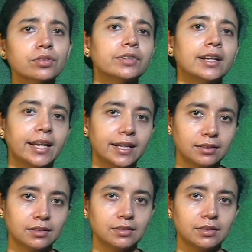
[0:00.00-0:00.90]
of the
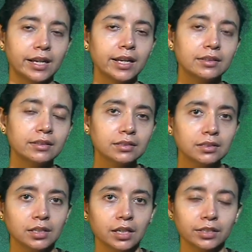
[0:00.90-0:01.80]
land. And
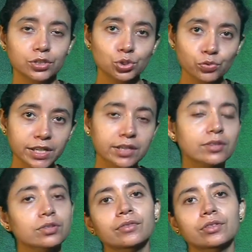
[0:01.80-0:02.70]
the
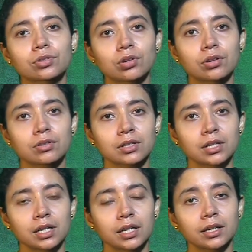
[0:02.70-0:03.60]
sweetness of the songs,
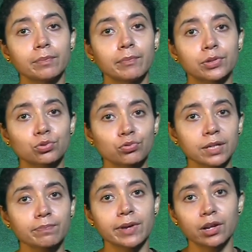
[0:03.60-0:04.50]
the
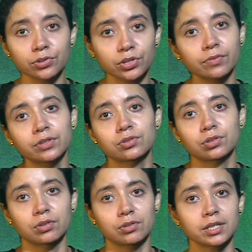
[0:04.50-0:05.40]
sweet melody of the
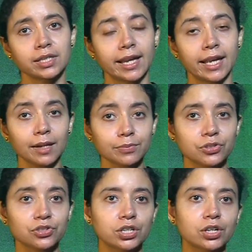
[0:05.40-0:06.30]
songs, it helps
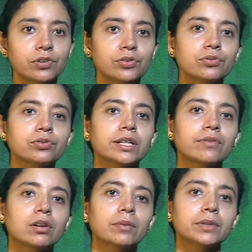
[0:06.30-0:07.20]
the children to
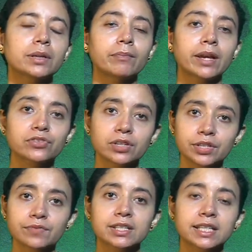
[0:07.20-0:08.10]
develop the
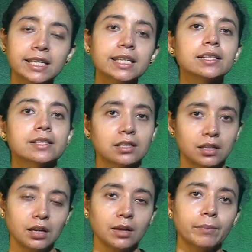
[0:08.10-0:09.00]
imaginative skills
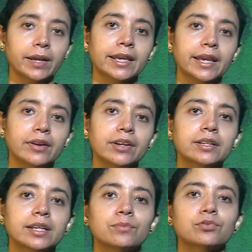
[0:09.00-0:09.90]
by
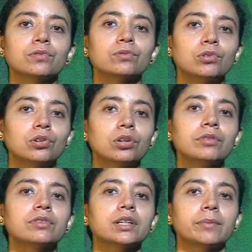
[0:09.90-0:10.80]
carrying them to hold
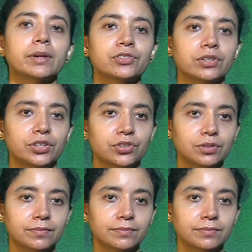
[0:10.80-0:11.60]
of imagination.